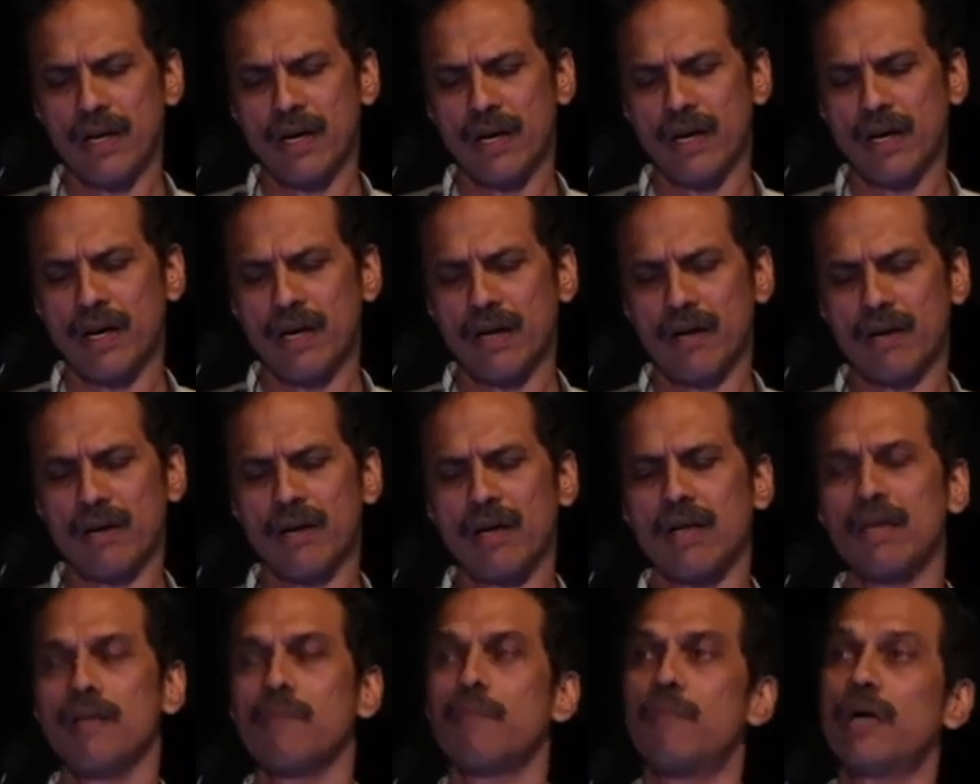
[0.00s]
Uh,
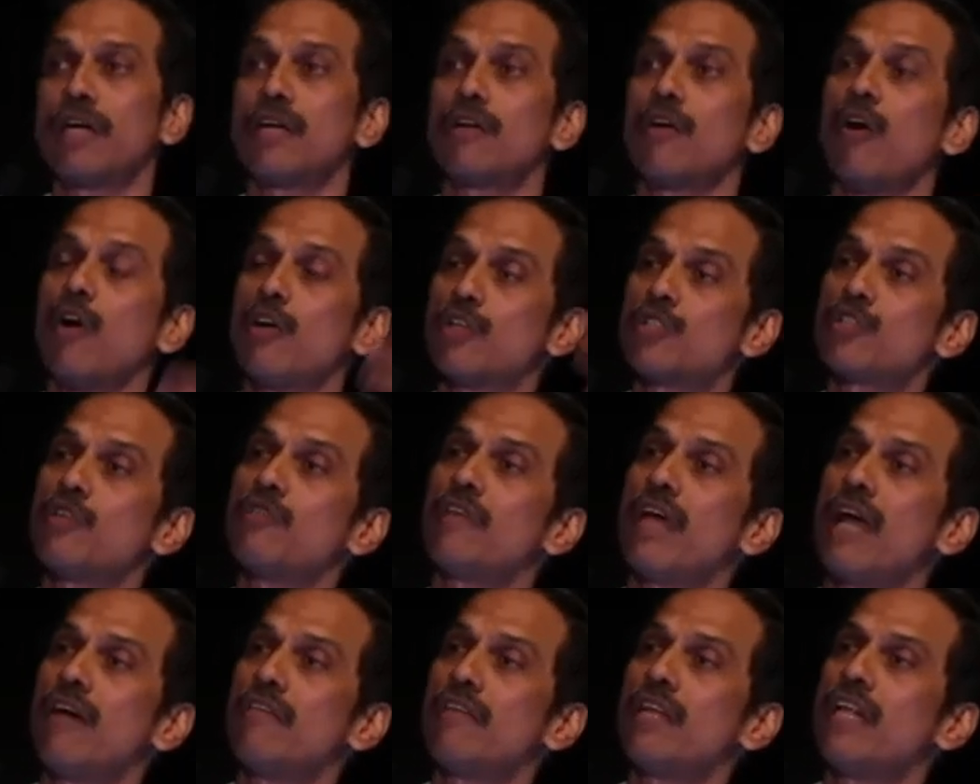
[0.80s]
but also
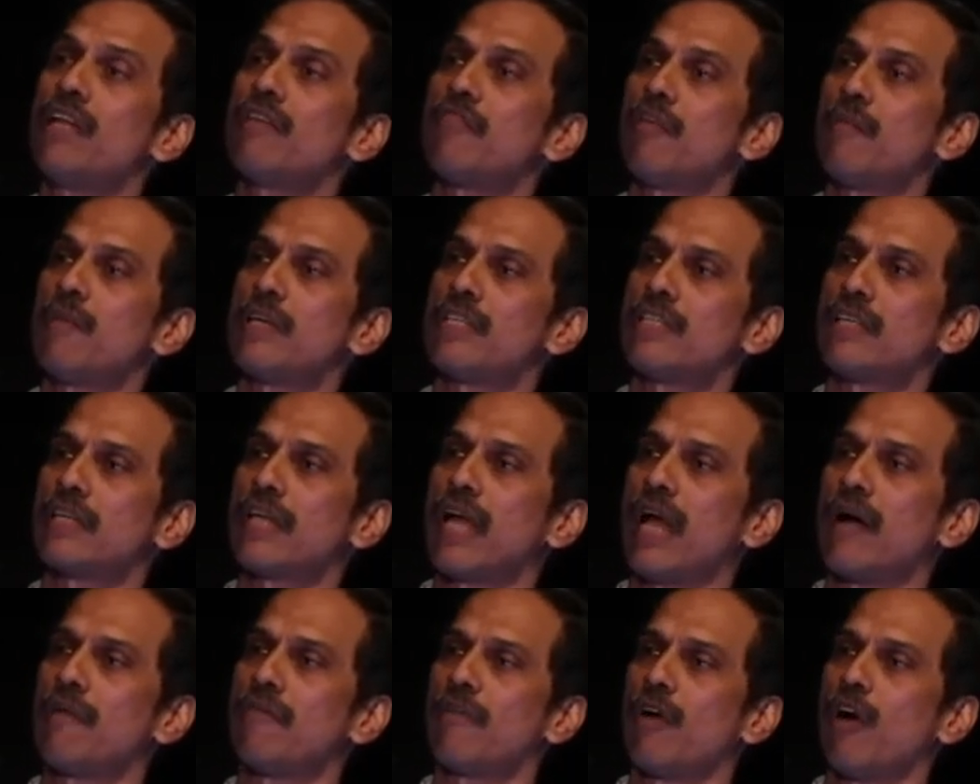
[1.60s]
we have an information
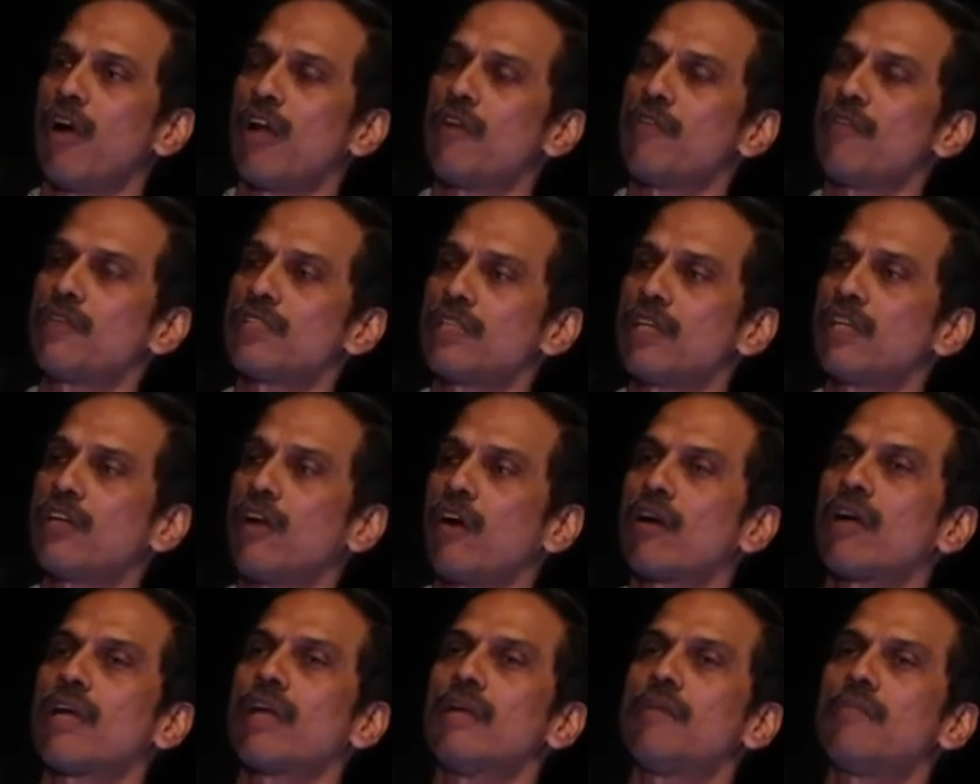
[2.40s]
gap. All of us are
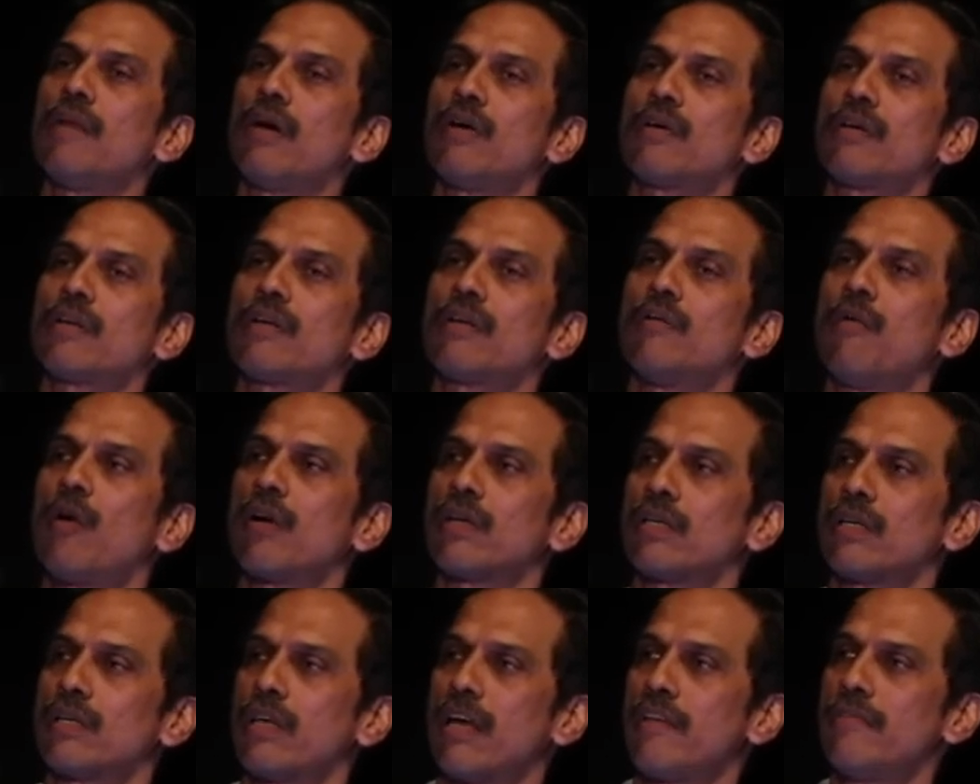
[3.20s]
talking about water.